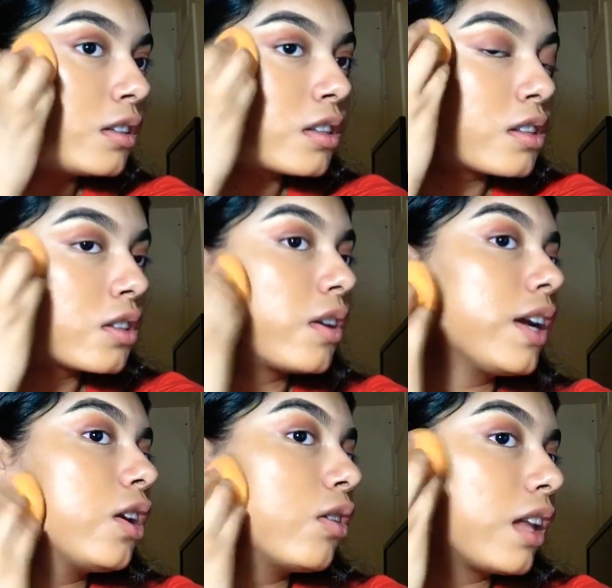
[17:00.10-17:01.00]
Just so
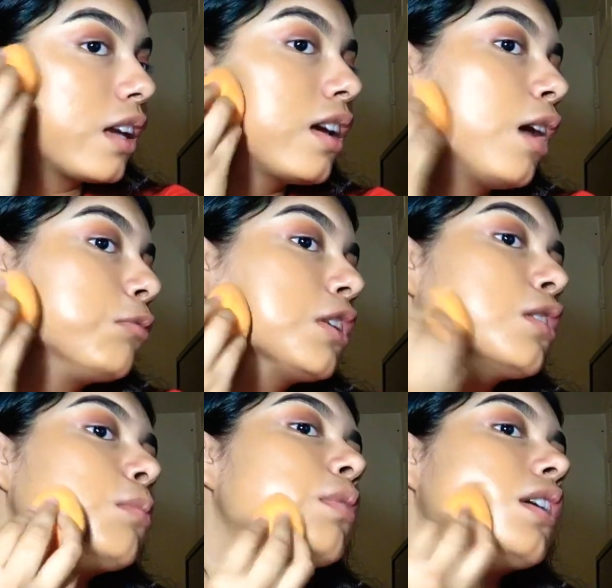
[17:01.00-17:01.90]
I know like how
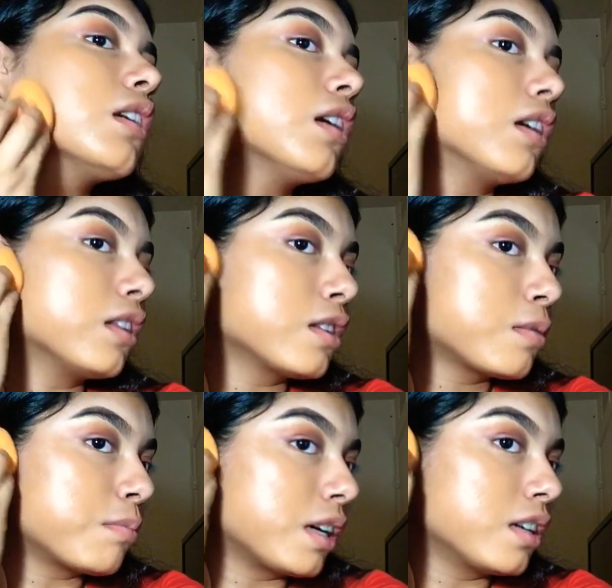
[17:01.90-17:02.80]
much to put on the
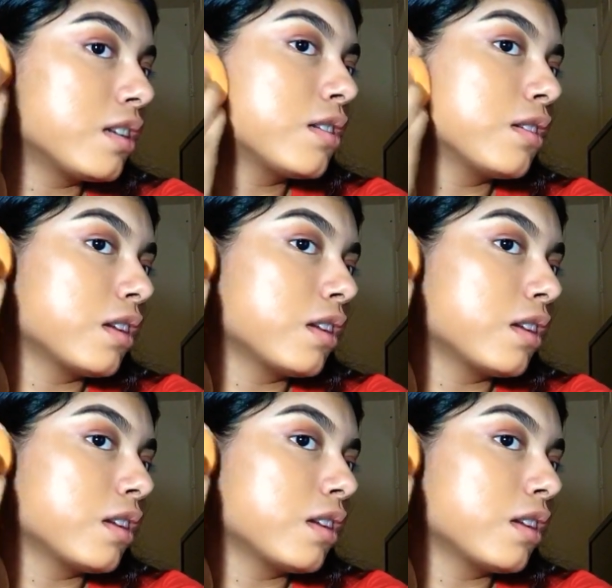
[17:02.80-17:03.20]
sponge.